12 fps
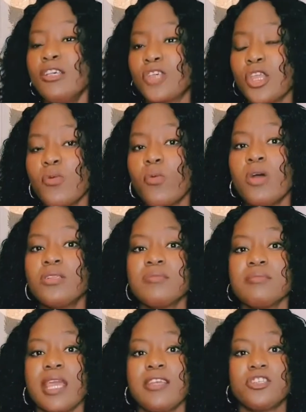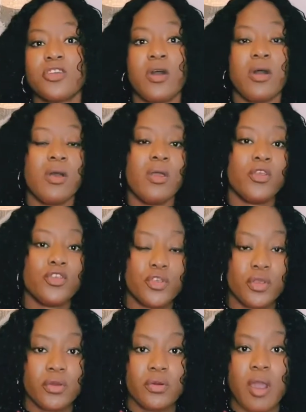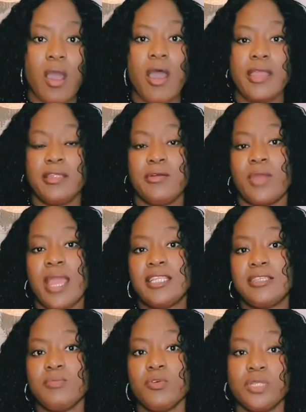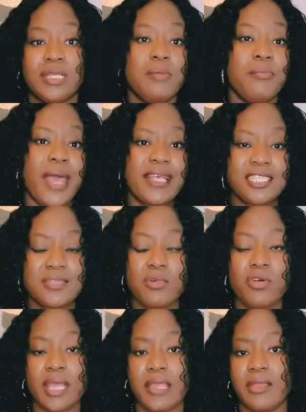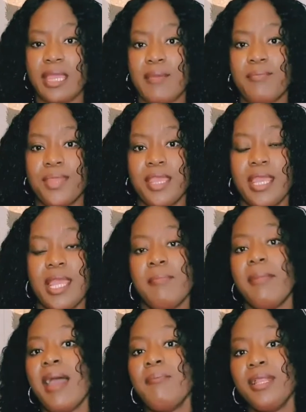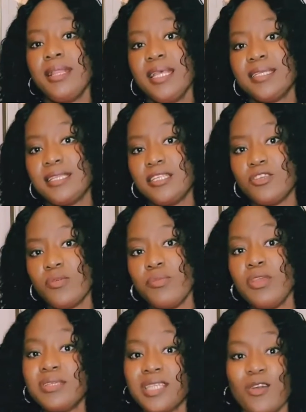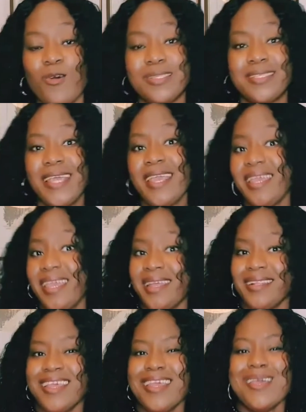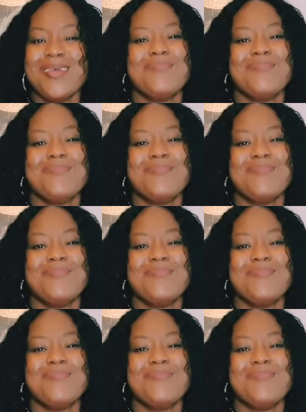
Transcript: So you want to make sure you are in the right mood, and the best mood that you can be. It might be listening to music or singing.